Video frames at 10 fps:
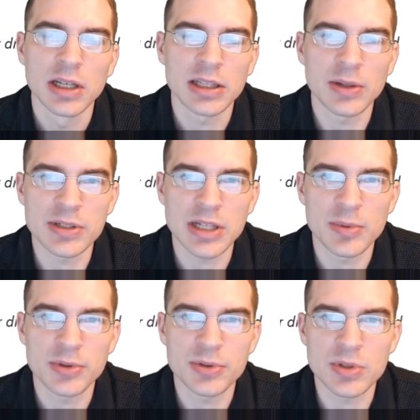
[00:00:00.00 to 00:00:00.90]
that was
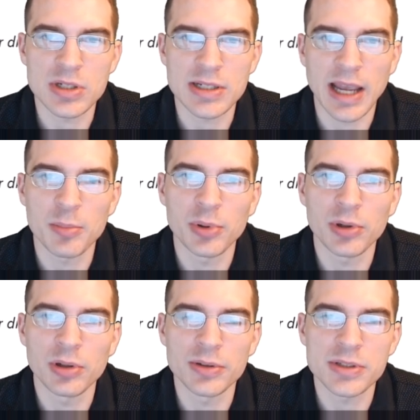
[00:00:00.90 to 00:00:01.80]
able to
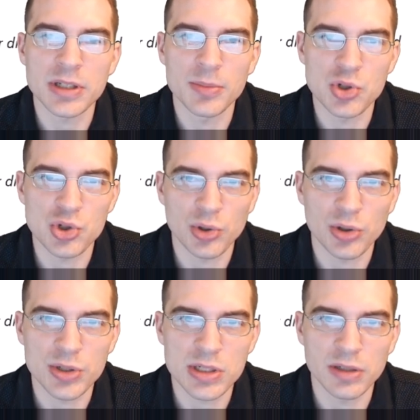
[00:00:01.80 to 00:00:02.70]
sample some
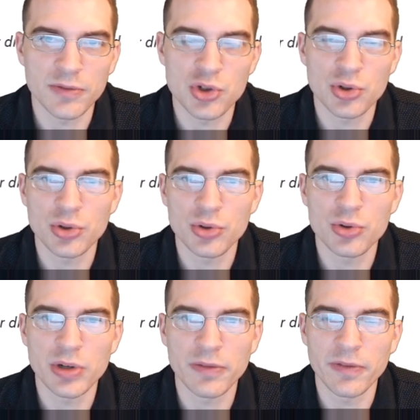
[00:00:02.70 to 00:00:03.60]
source of
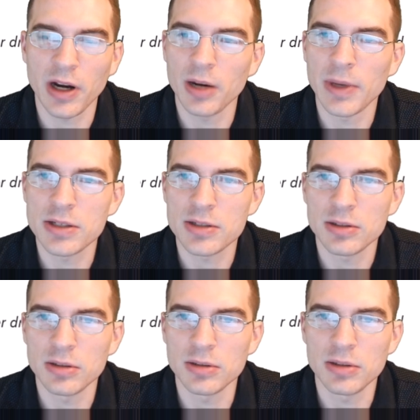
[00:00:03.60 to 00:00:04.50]
true
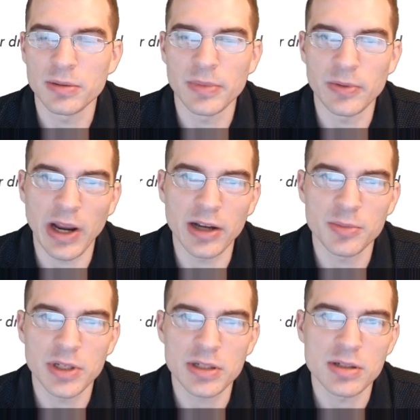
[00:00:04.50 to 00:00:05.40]
environmental
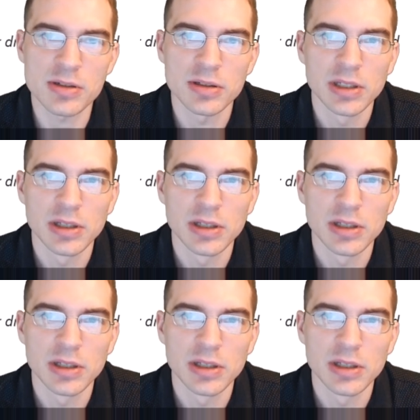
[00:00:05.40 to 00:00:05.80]
randomness,